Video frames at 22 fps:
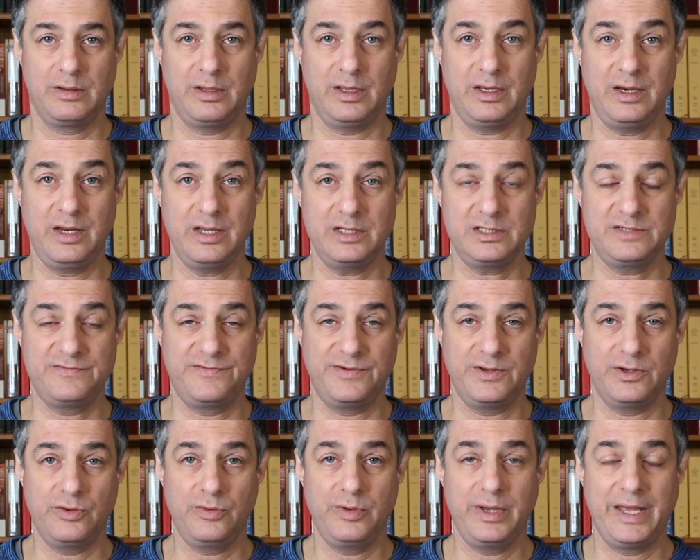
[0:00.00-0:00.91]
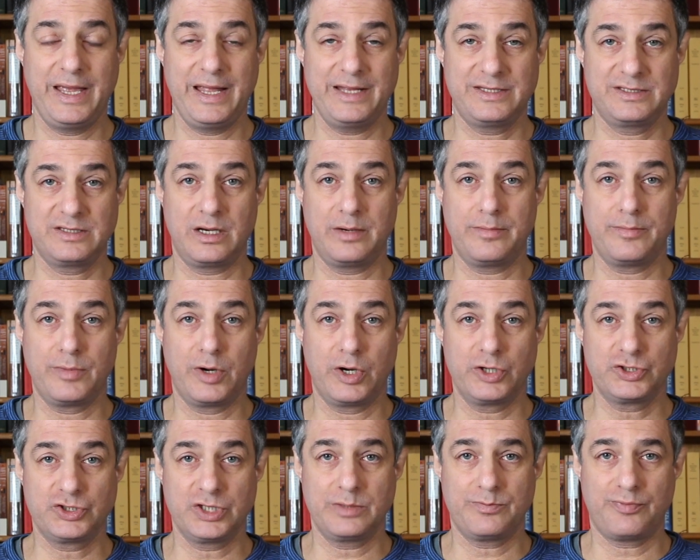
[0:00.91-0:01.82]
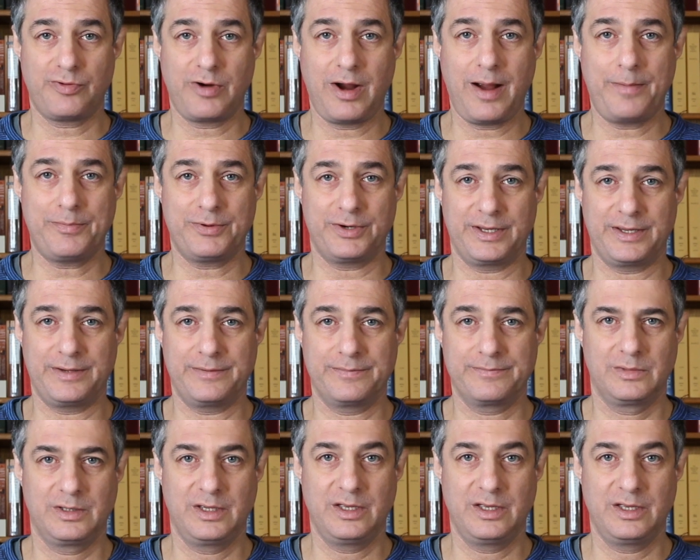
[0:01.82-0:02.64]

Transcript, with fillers: In his view, it's an emergent property.